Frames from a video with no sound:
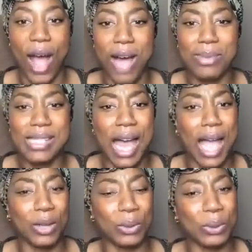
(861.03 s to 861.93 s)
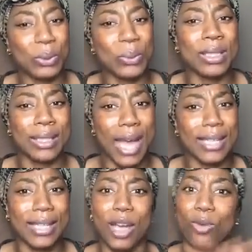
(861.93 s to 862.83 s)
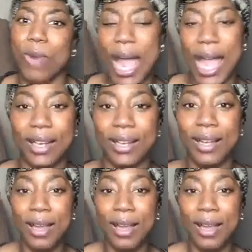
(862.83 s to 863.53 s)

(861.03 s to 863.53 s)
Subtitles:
I was like, ooh, good idea. Right.